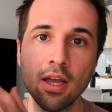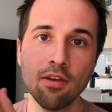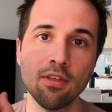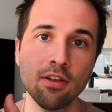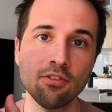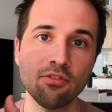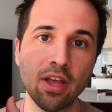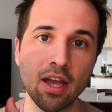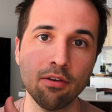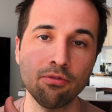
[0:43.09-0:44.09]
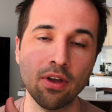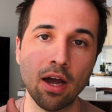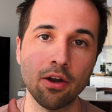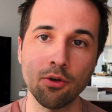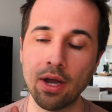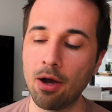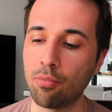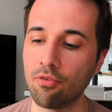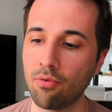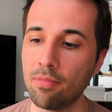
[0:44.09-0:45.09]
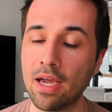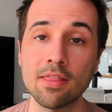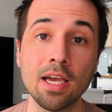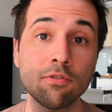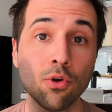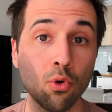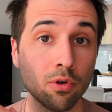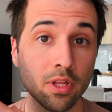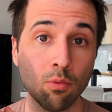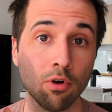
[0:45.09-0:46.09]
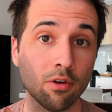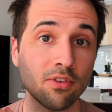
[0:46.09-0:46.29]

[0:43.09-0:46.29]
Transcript: and then just have audio output from that. That totally works.